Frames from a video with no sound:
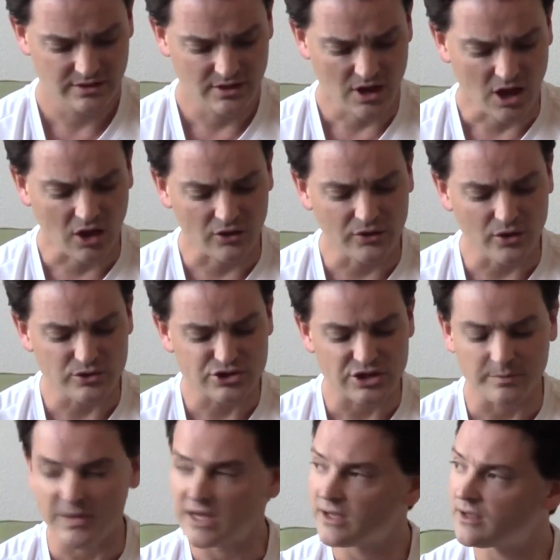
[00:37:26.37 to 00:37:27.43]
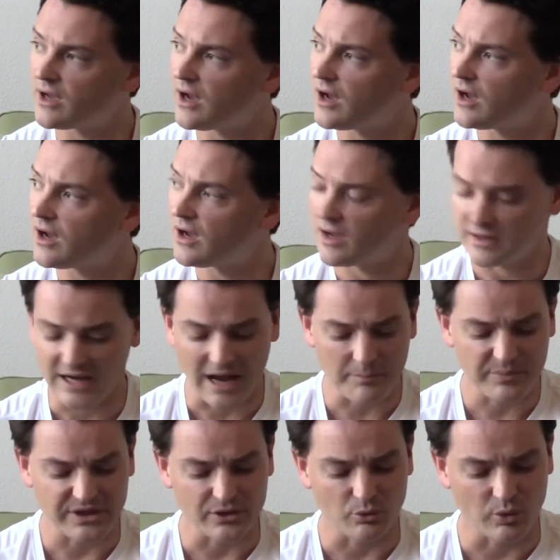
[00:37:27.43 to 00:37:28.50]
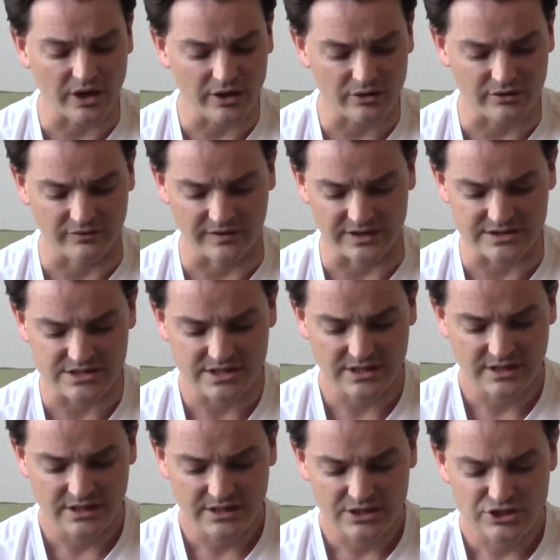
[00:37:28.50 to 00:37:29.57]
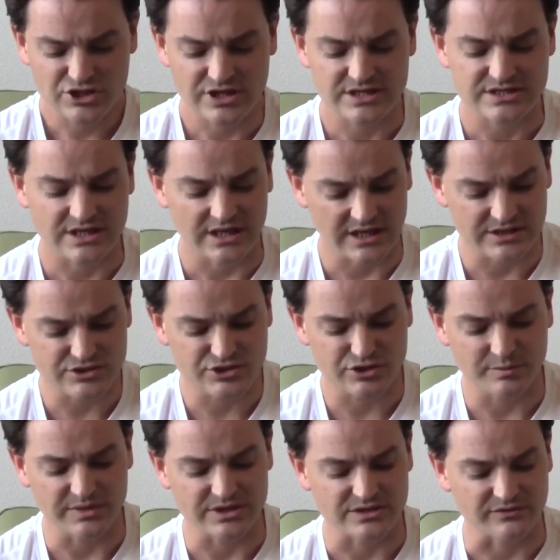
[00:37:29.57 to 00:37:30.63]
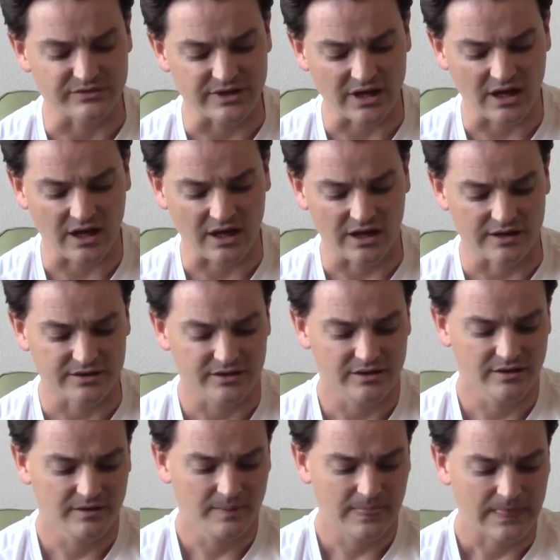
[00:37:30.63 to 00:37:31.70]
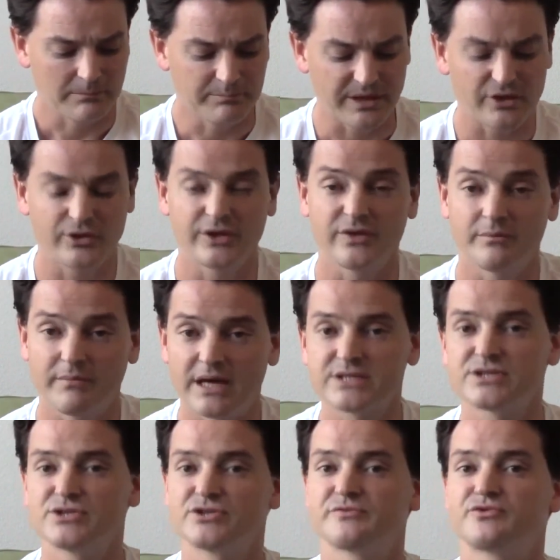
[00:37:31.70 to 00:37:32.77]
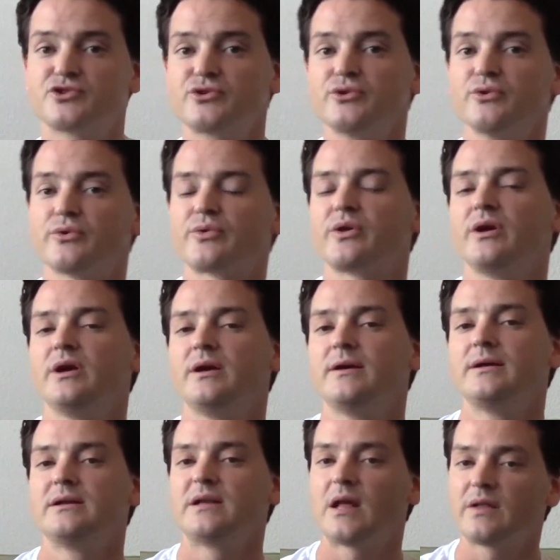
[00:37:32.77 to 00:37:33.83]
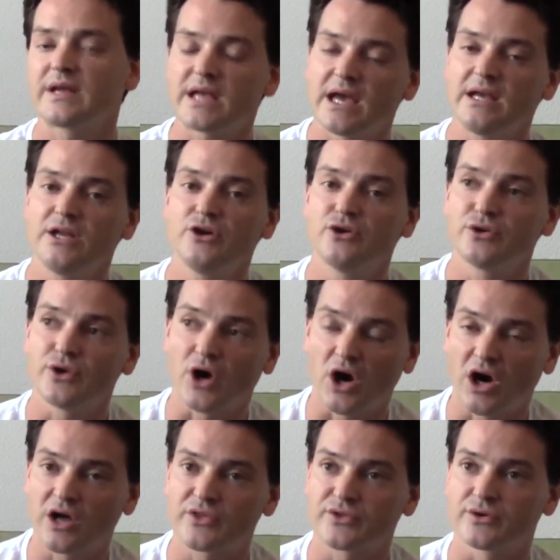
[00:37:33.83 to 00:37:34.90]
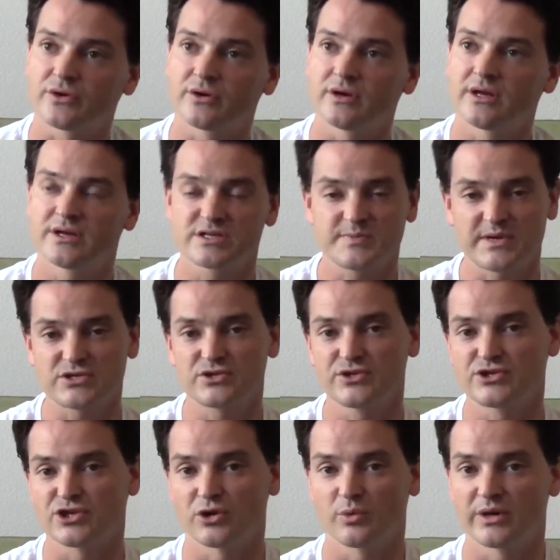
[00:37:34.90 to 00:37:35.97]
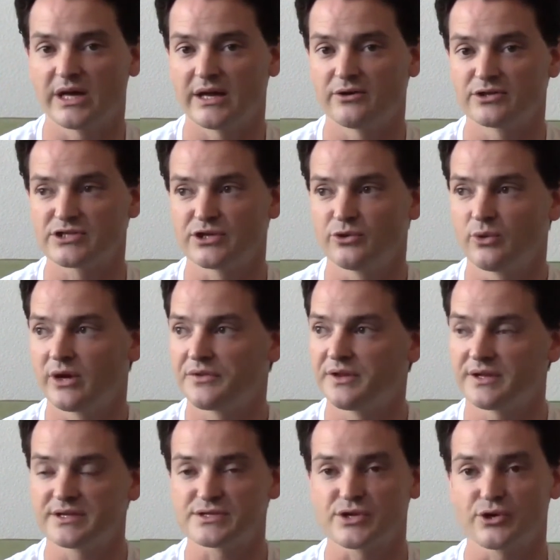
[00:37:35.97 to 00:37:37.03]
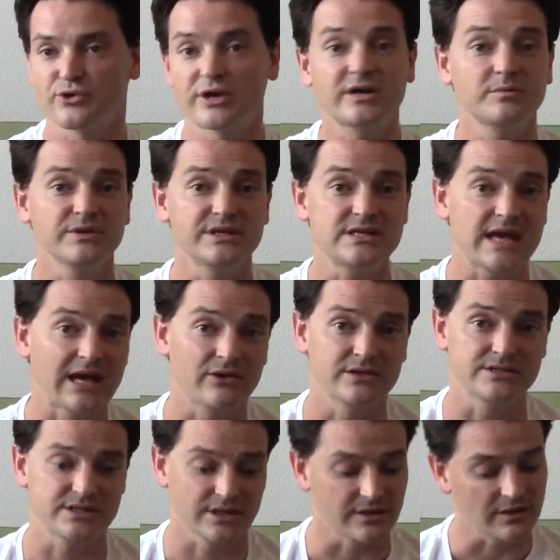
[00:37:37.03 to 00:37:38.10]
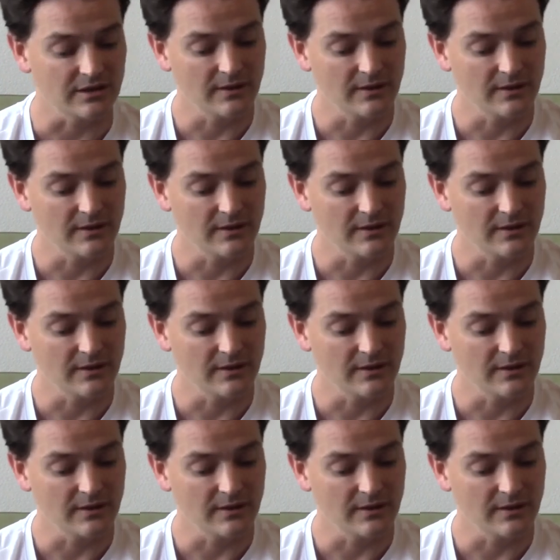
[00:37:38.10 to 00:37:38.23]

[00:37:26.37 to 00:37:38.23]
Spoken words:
Although she may not be aware of it, she is an instrument of God, bearing the message of truth. Now, like any good author, and especially Sherwood Anderson, who I think is incredibly talented,